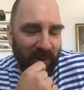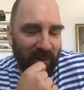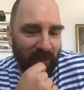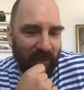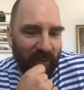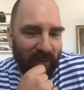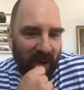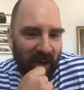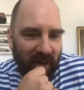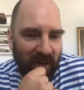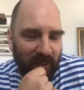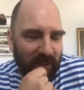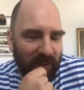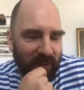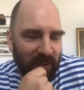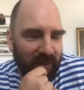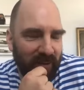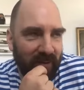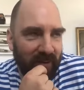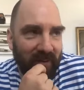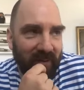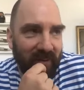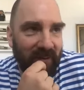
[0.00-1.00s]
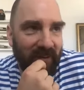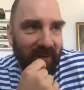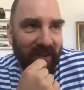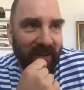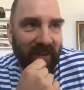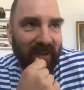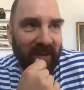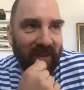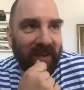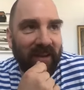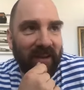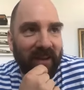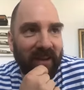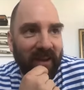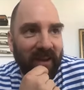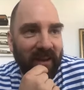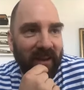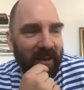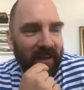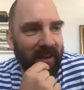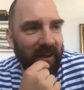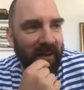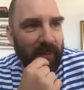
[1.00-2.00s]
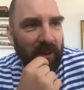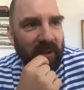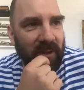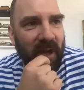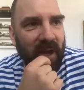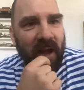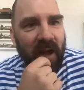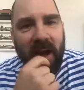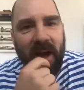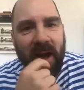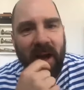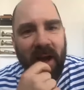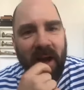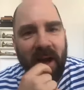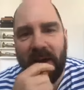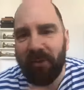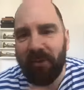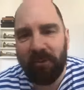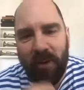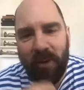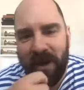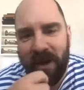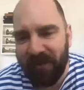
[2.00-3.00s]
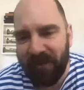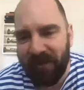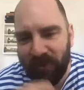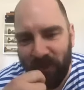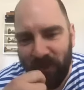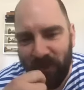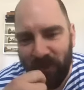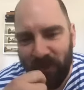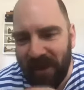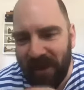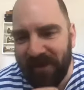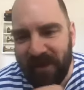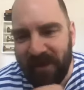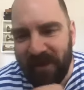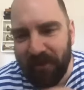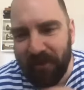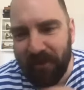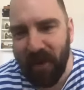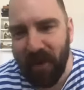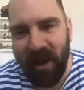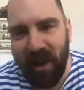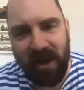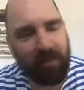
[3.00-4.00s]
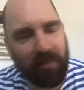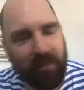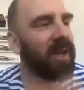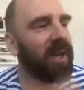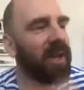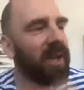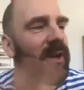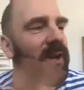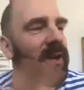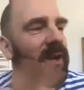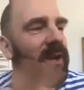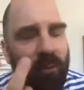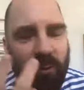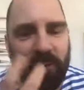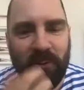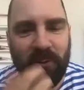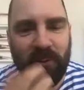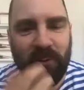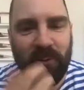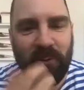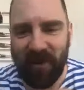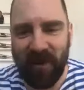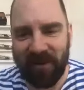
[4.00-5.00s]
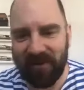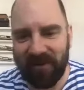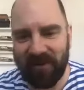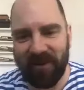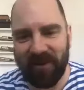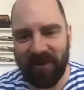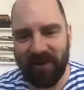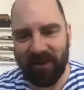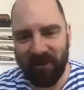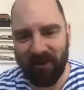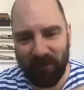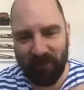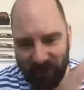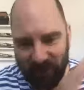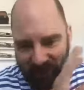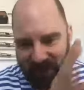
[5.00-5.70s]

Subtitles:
I don't. Yeah, I have a racing bike, but I don't go too fast, But I like to.